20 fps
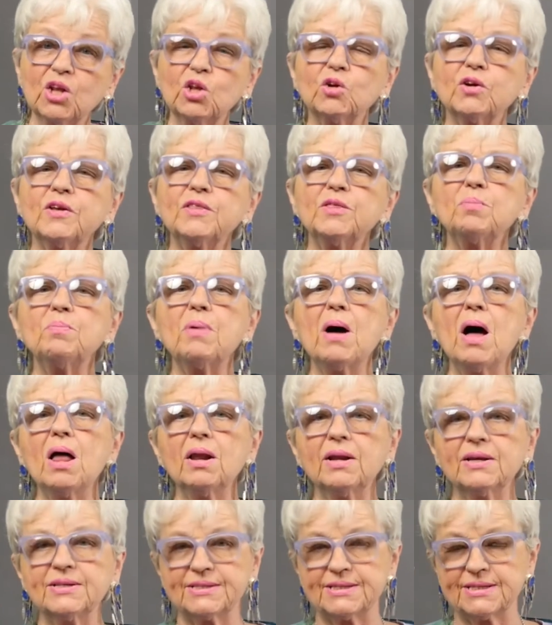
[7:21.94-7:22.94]
Look at the
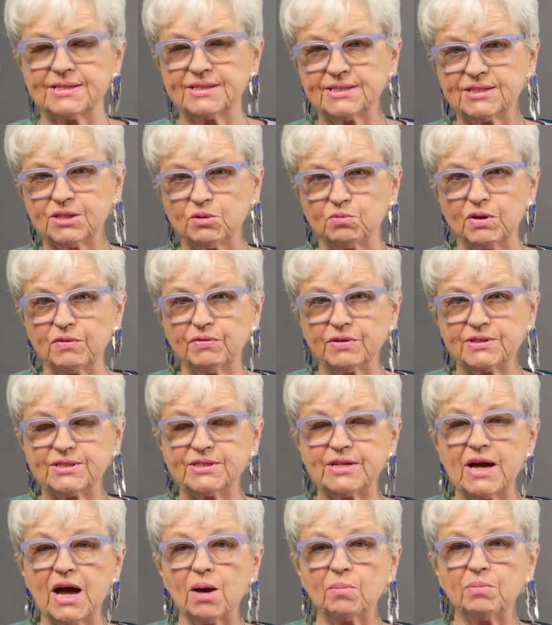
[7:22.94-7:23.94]
policies that we've
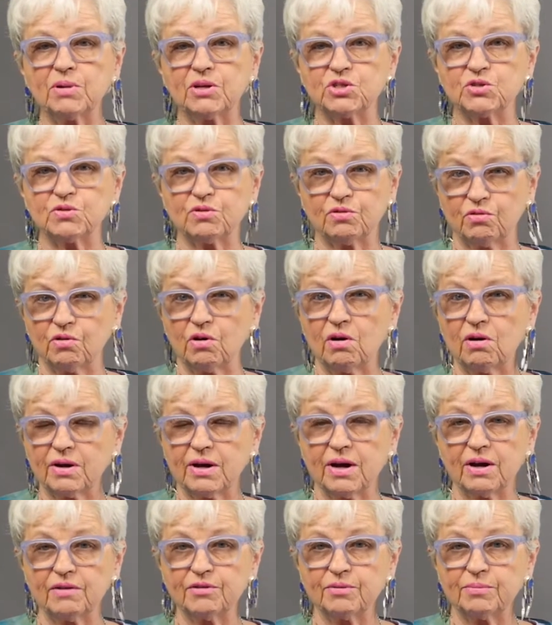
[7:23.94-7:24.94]
established through our
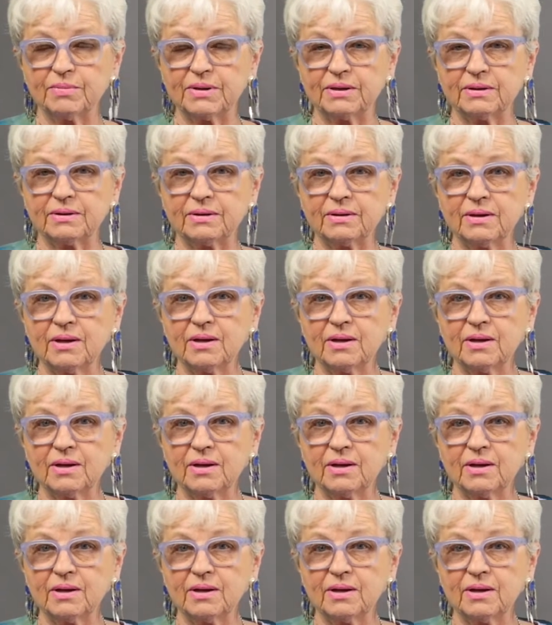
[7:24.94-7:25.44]
government